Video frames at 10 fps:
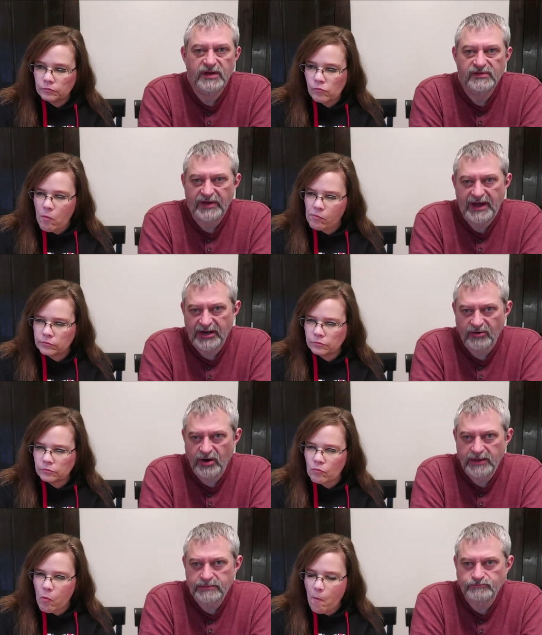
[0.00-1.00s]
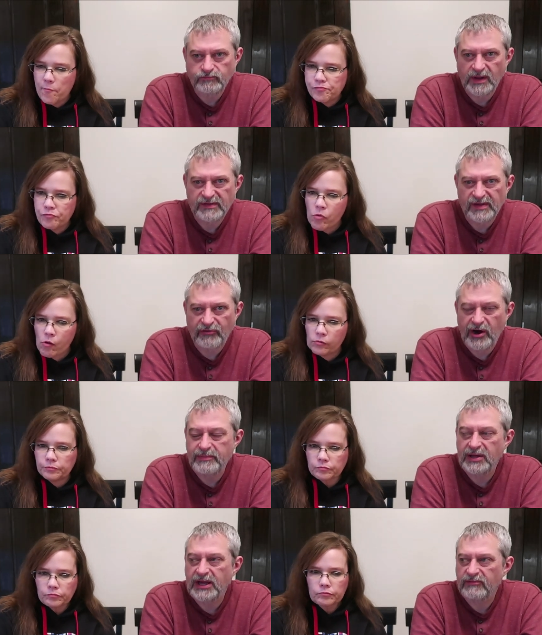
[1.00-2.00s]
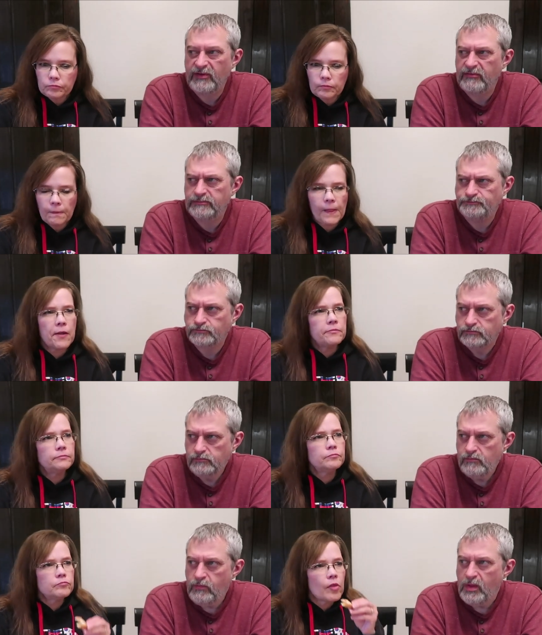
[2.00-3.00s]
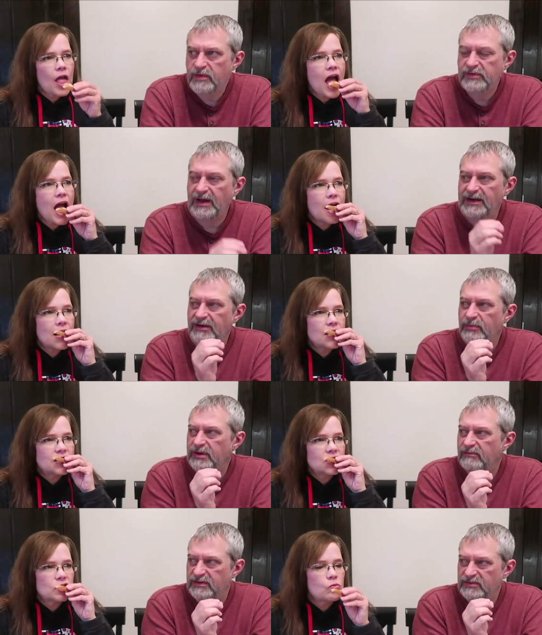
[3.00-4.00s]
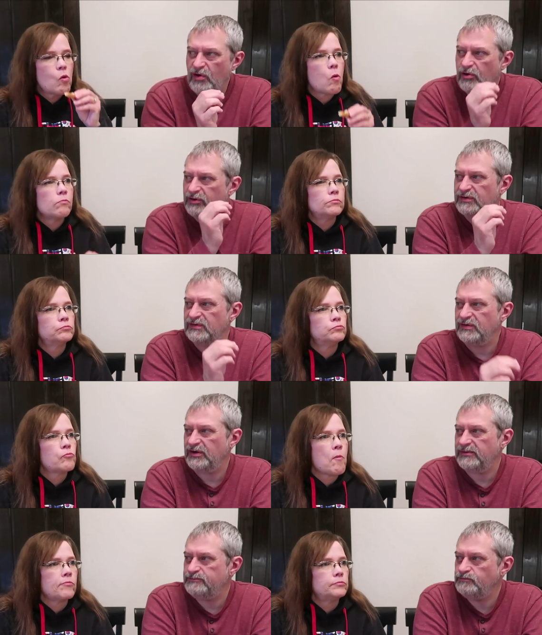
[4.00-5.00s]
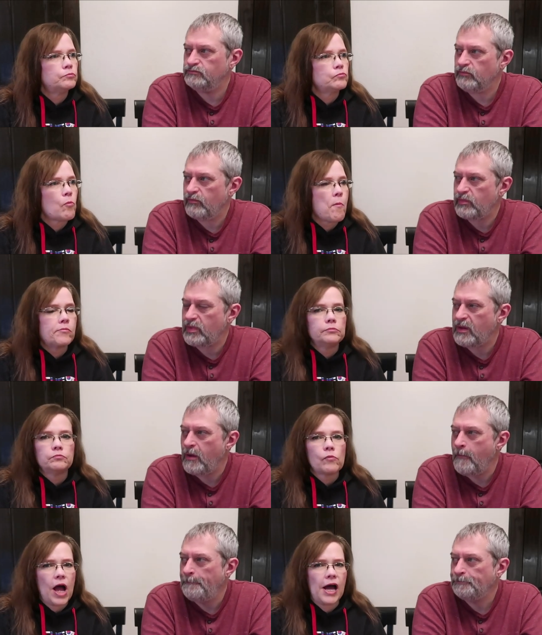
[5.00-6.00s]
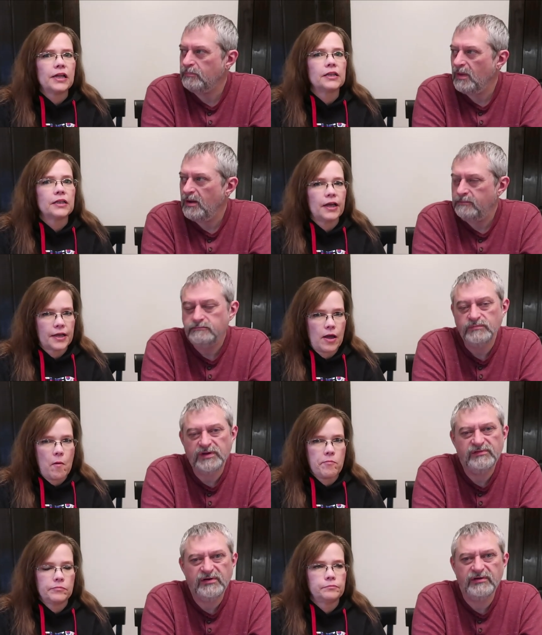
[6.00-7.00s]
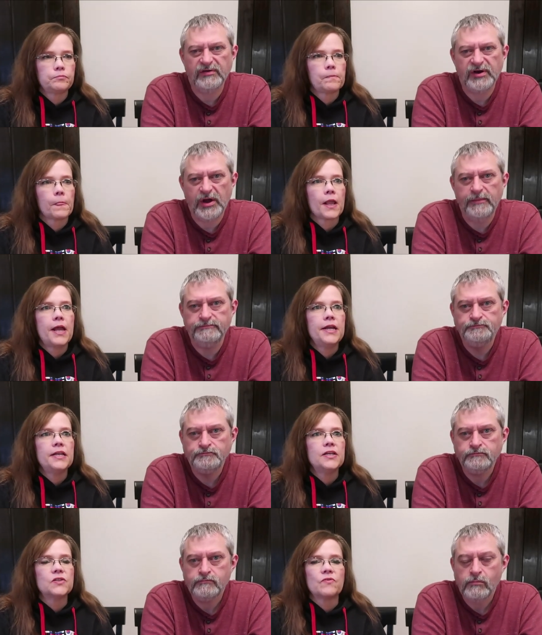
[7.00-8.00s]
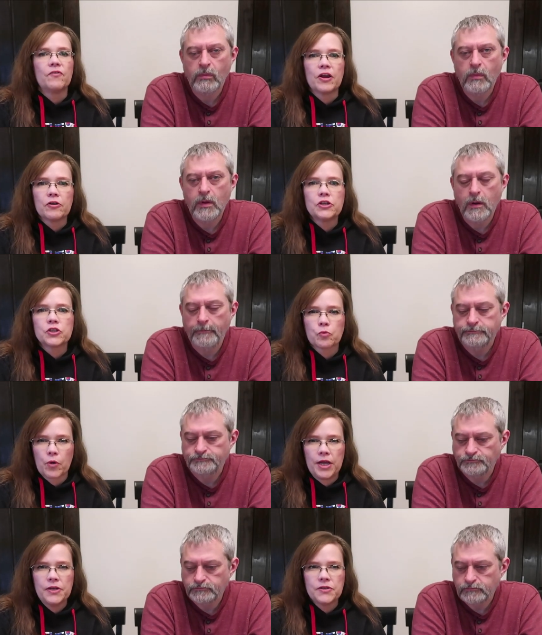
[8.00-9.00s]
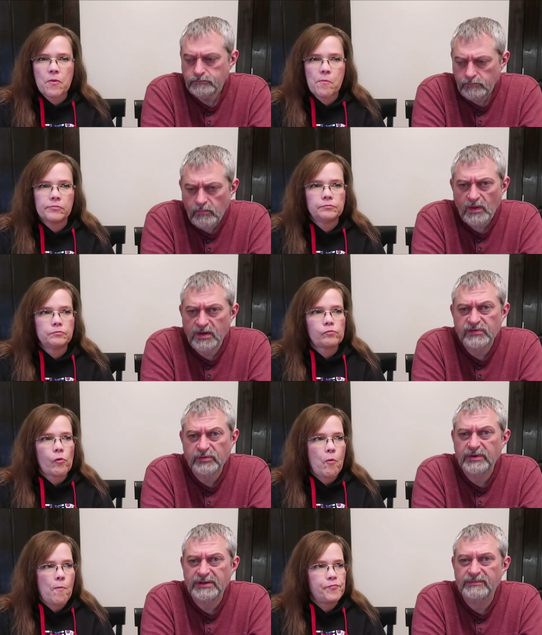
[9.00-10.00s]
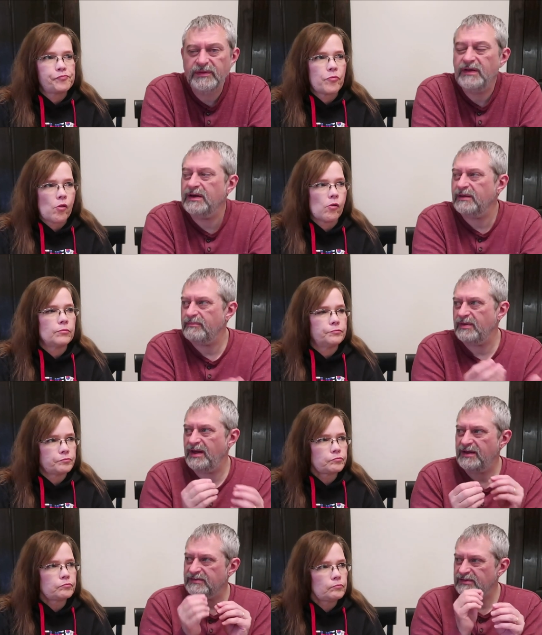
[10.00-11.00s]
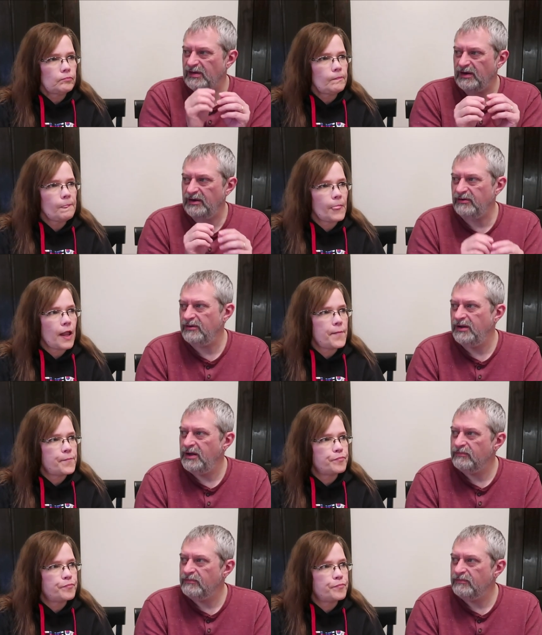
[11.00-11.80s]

Speaker 1: it is a kind of grape. It has that grapey kind of flavor. Mm-hmm. It's got a little bit of a tartness to it.
Speaker 2: I like it.
Speaker 1: It's very, very good.
Speaker 2: It is very sweet.
Speaker 1: It's sweet, and then it has this a little,